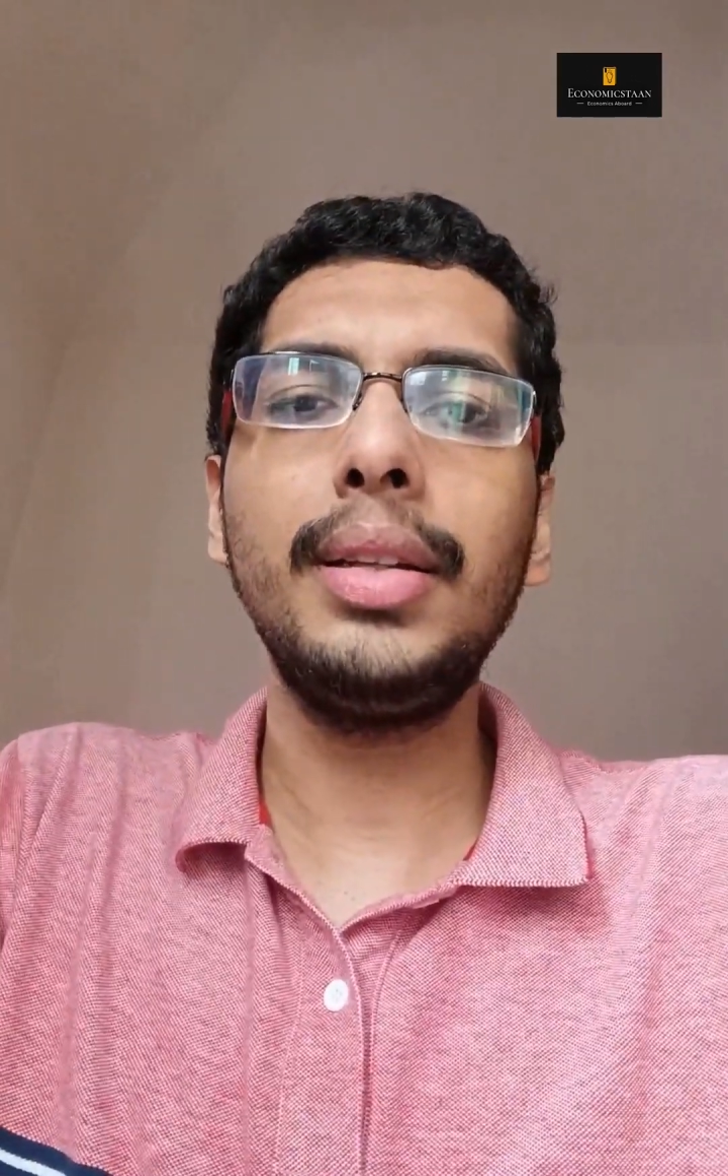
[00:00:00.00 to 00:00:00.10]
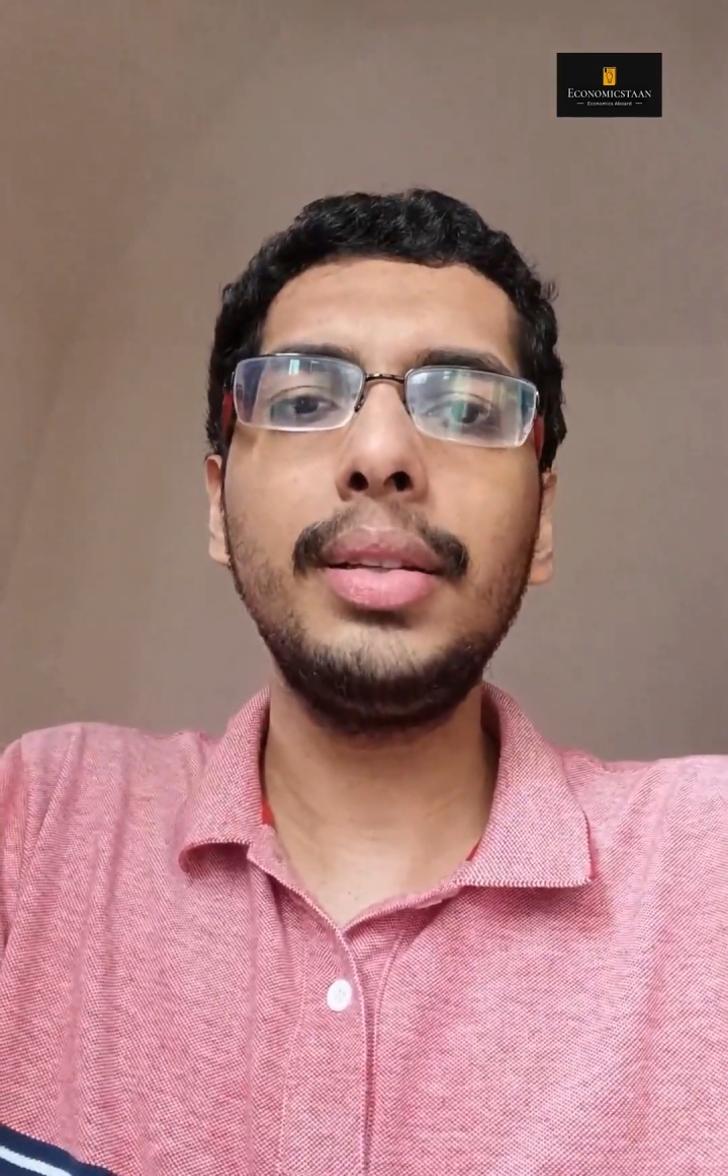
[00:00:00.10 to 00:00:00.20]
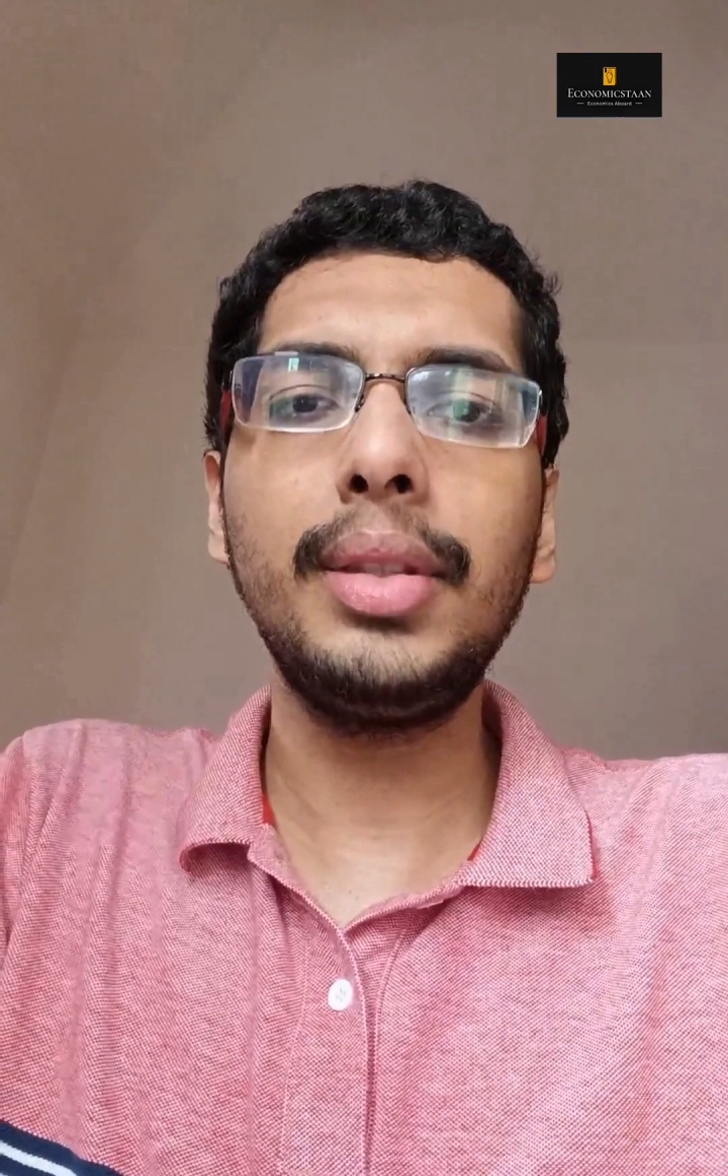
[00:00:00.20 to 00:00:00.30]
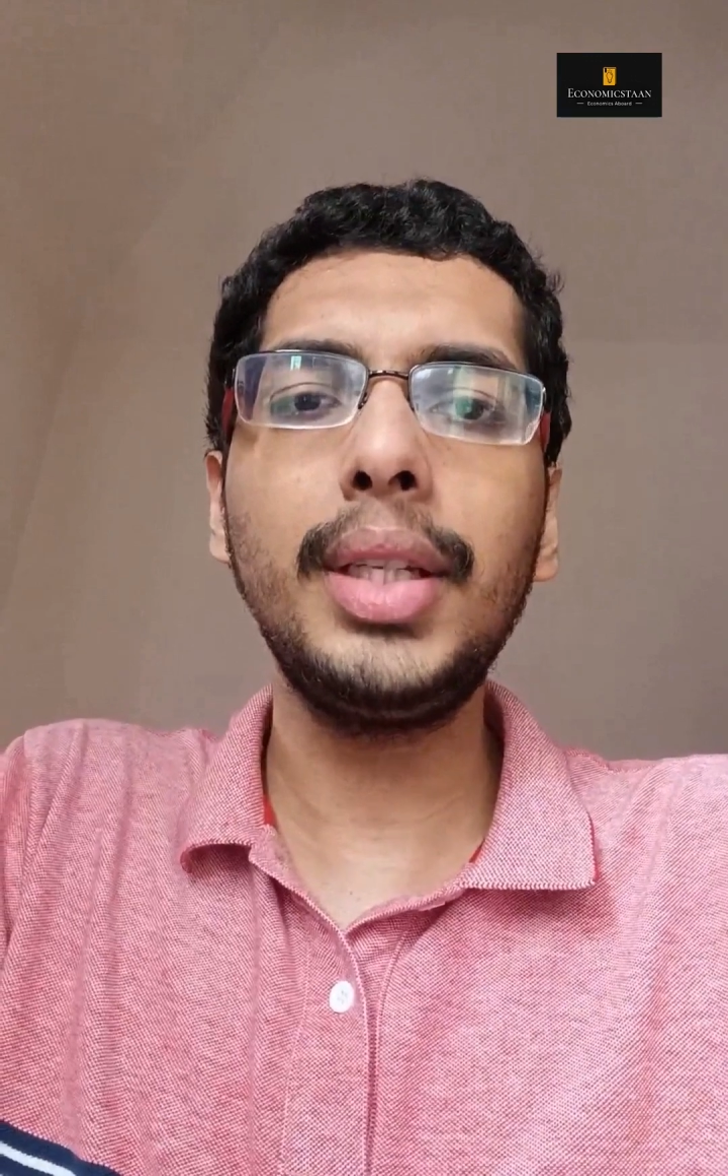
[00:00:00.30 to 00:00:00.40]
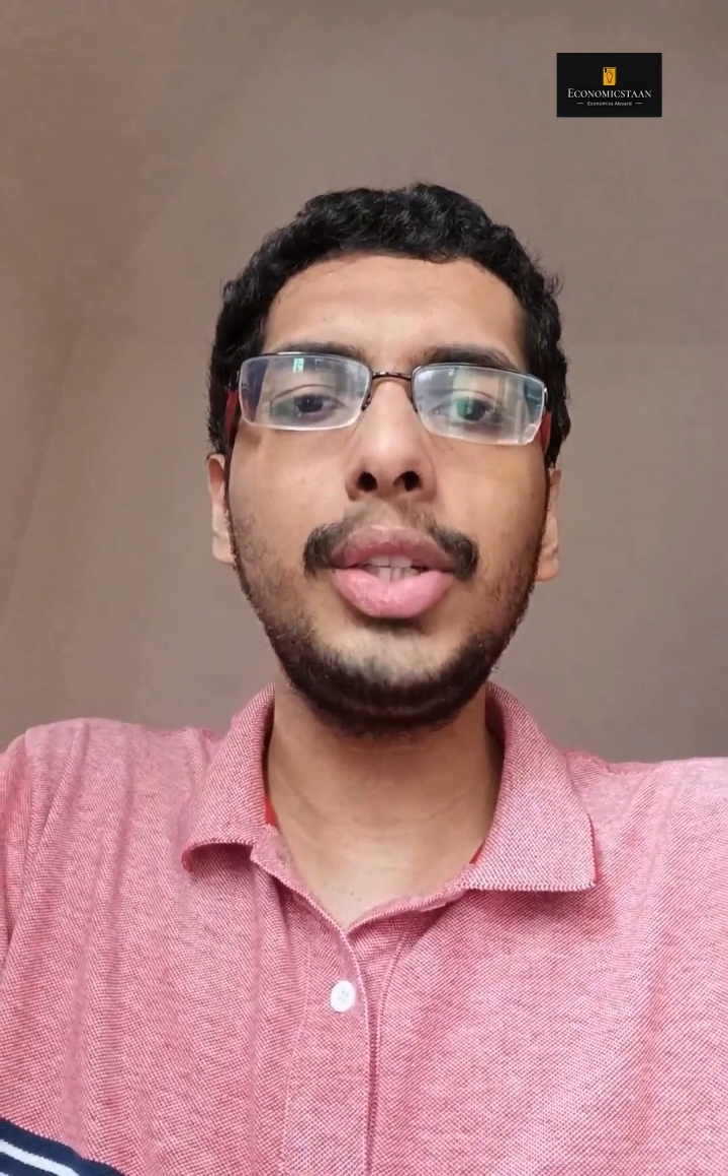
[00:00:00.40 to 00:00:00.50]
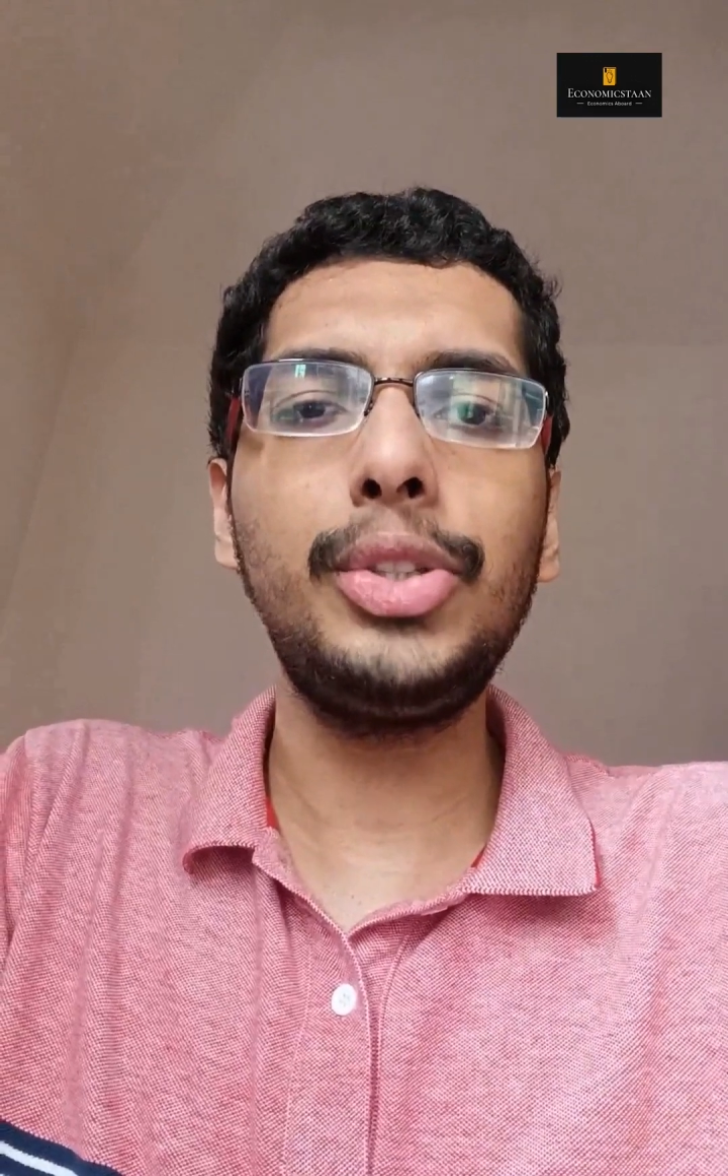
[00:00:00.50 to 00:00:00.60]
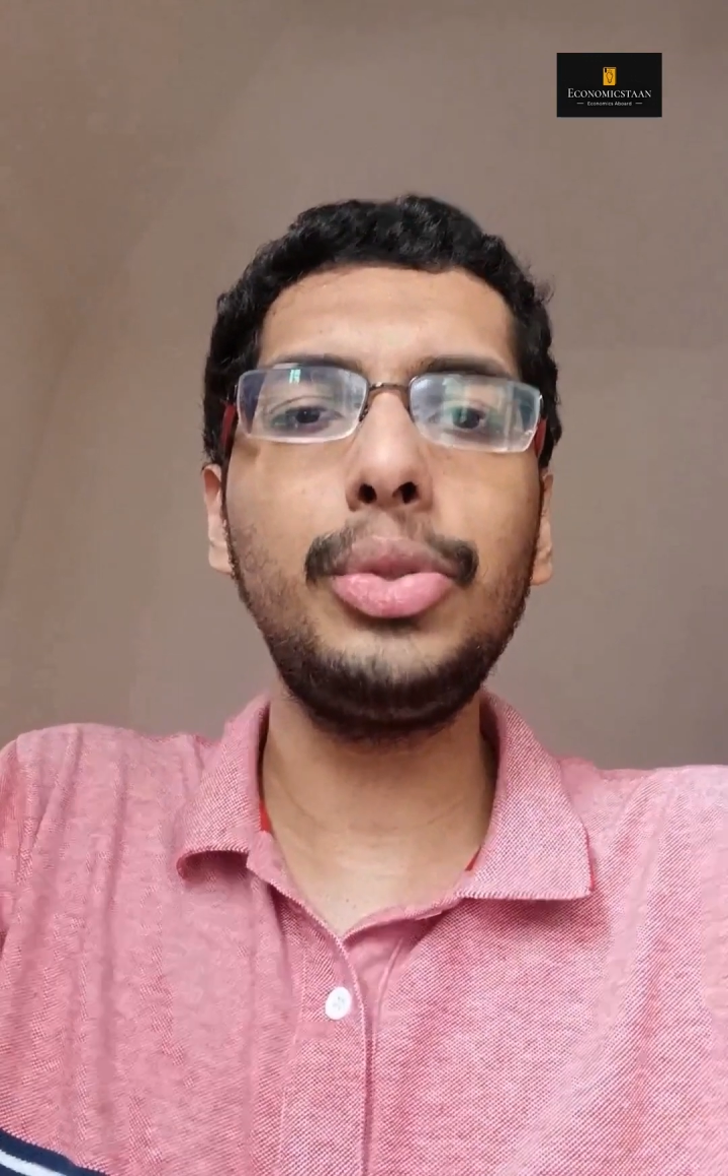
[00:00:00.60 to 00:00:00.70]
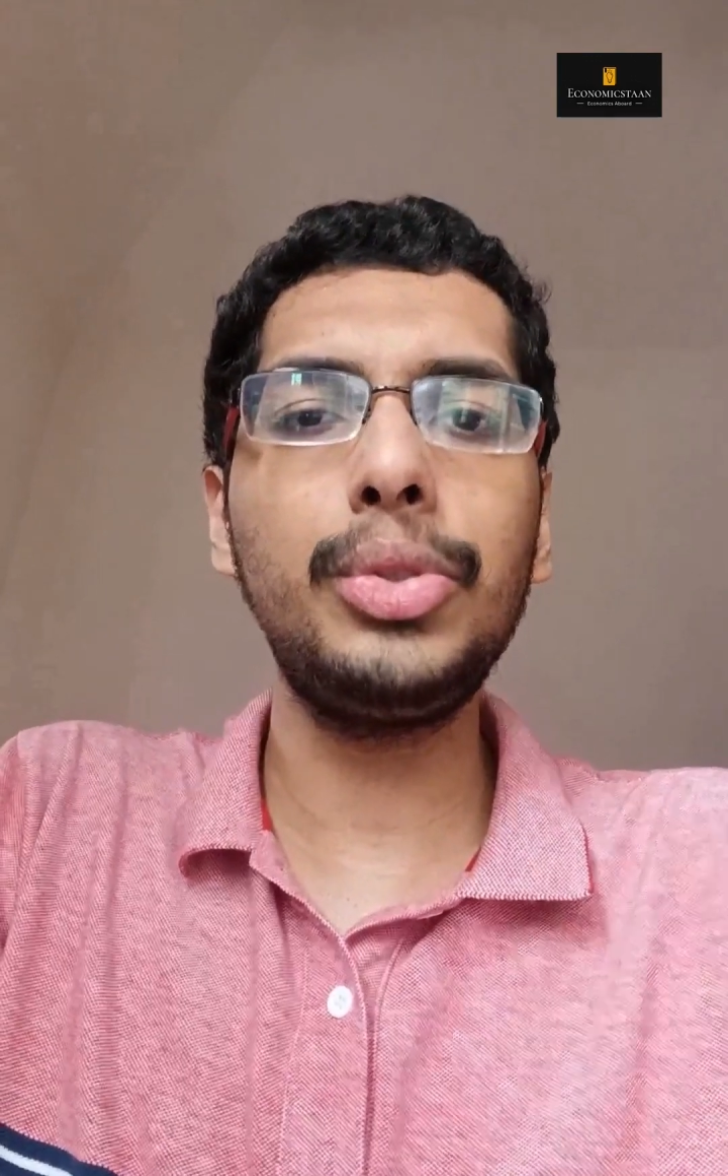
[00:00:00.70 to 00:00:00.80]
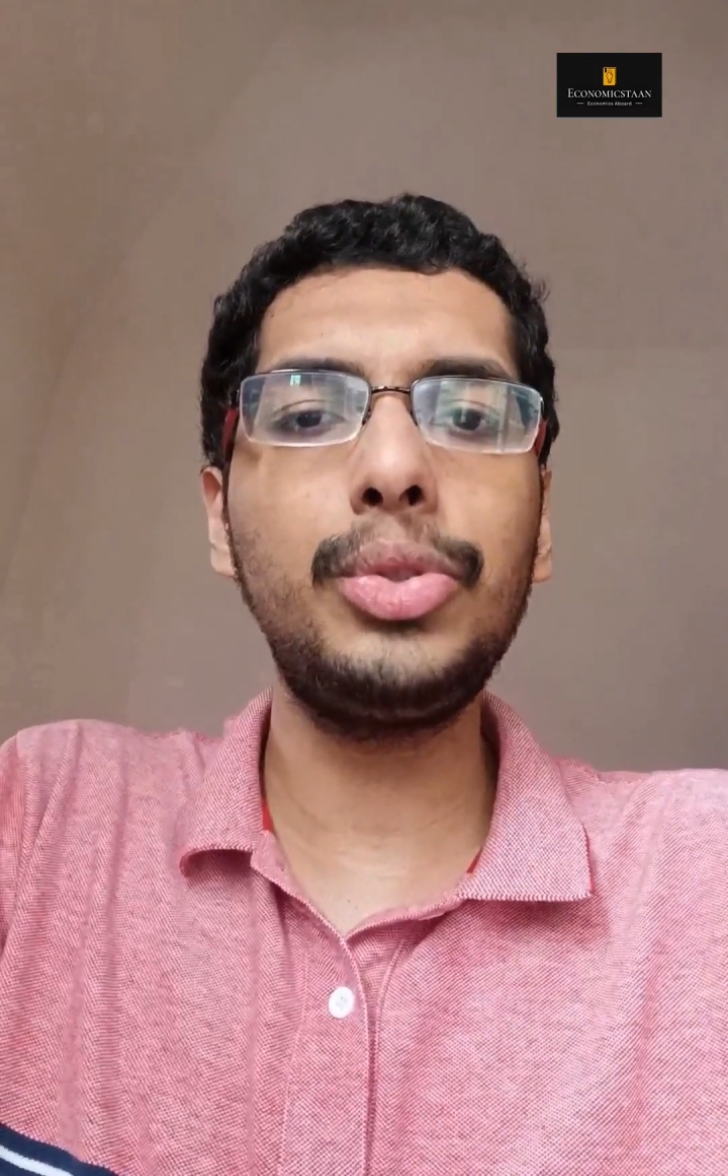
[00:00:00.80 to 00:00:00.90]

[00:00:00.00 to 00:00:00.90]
the issues